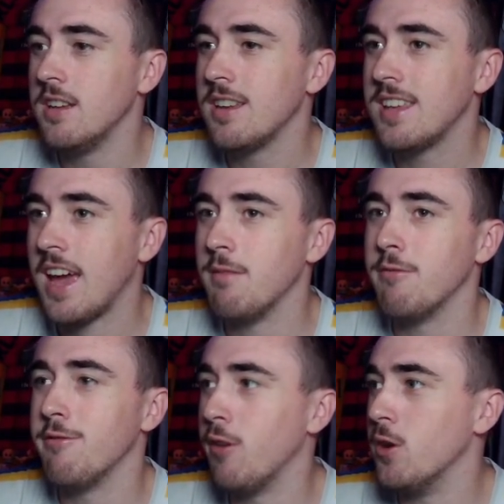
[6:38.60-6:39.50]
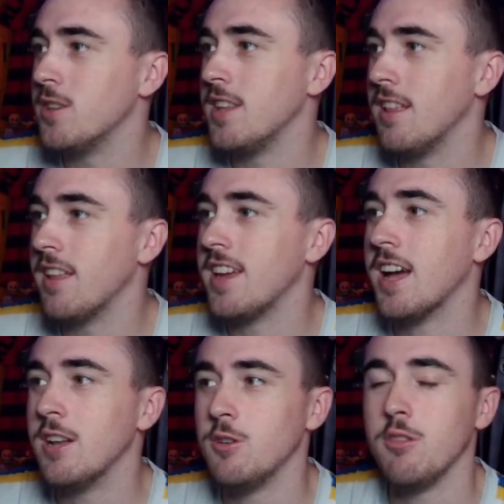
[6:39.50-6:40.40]
came first in the league,
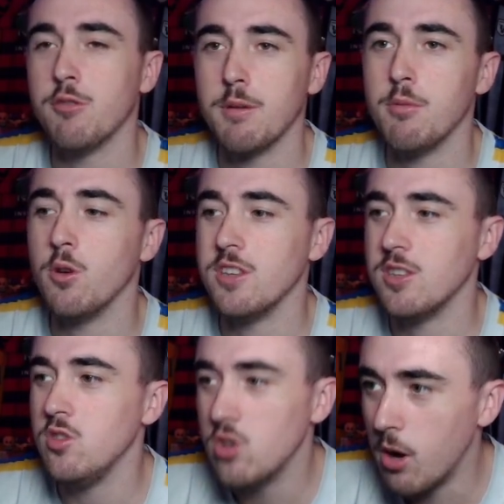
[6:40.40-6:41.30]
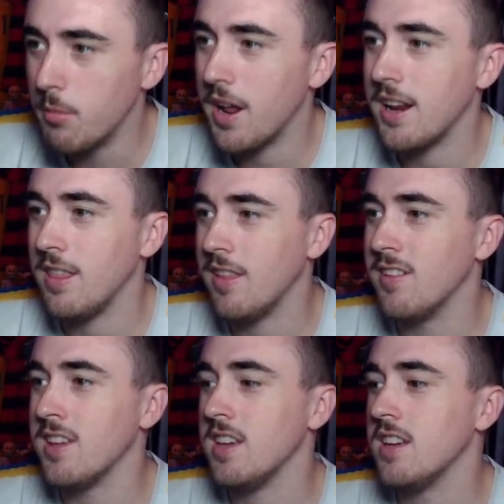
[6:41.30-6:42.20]
103 points, dominated the
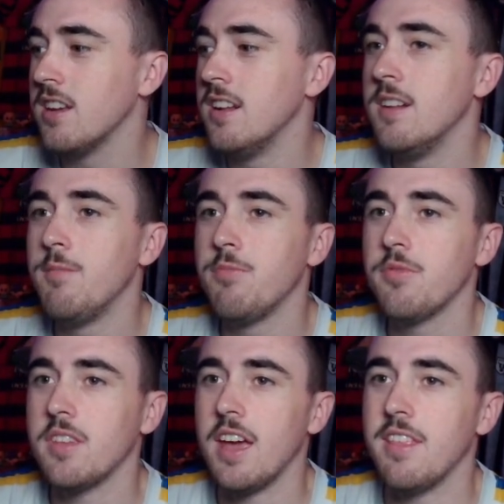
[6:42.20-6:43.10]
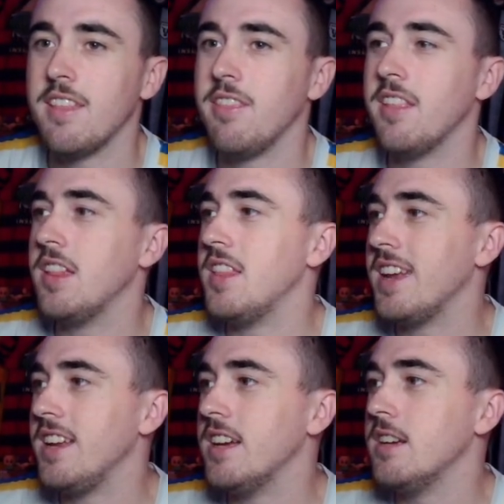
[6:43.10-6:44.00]
league, and then
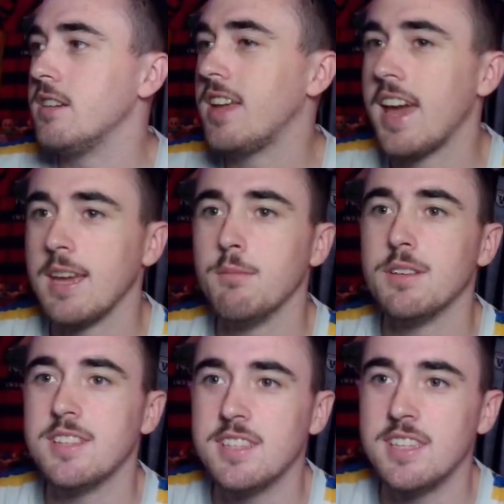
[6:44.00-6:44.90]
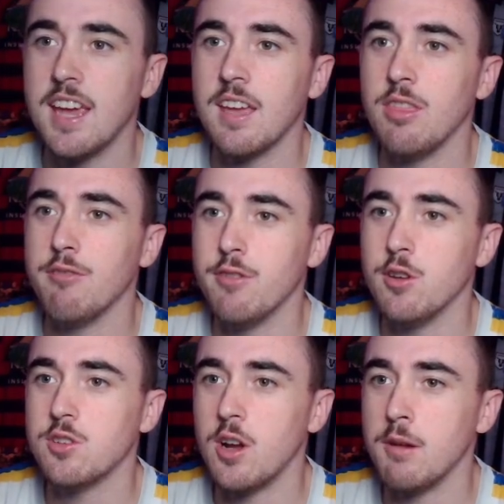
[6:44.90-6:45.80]
they came second the
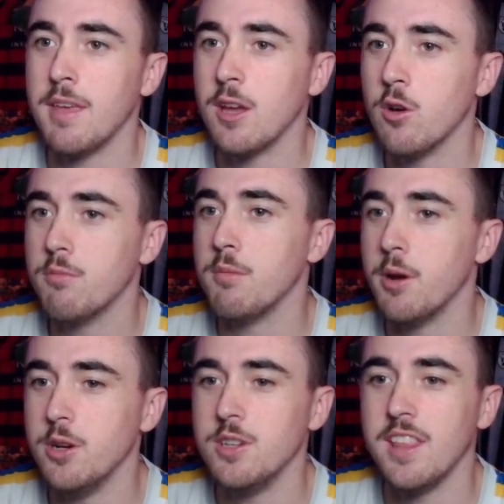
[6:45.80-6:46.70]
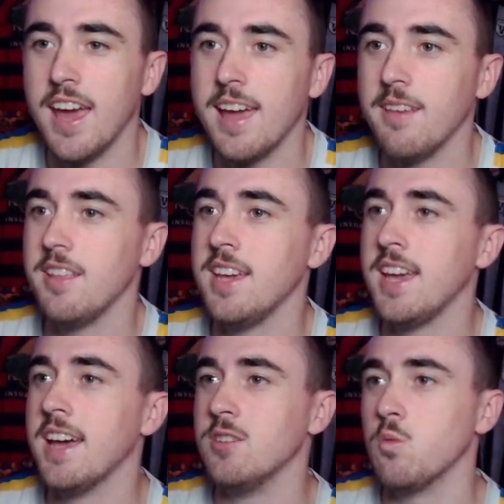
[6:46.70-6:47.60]
first time they got promoted to the A-League
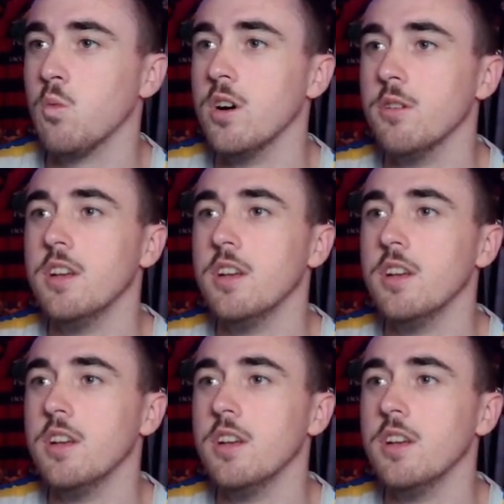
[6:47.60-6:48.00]
as well.